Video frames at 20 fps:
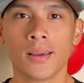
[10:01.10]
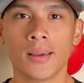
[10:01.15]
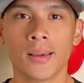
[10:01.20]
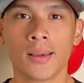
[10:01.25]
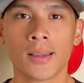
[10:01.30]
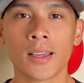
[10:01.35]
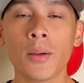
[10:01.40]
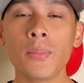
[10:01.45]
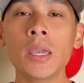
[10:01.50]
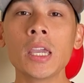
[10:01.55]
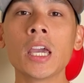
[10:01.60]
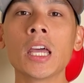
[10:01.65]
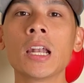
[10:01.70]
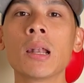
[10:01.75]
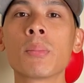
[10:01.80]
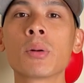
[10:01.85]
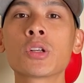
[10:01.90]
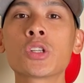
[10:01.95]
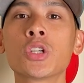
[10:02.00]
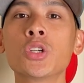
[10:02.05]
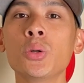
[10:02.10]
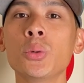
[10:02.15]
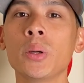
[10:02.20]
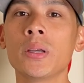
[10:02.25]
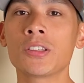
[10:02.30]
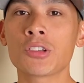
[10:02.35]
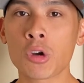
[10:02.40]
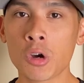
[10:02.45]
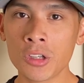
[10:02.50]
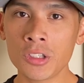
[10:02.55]
Coming in at number two
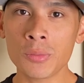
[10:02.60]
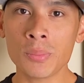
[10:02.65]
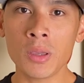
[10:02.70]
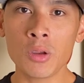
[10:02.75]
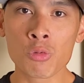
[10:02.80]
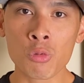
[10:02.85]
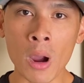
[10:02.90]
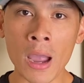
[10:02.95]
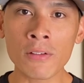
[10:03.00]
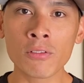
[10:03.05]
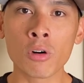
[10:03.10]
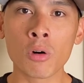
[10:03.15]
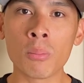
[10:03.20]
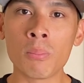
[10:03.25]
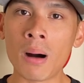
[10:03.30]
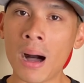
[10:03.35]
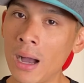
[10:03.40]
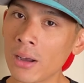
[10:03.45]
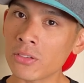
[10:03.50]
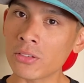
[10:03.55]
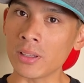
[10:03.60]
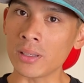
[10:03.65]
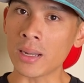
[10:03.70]
is going to be Rival Boxing.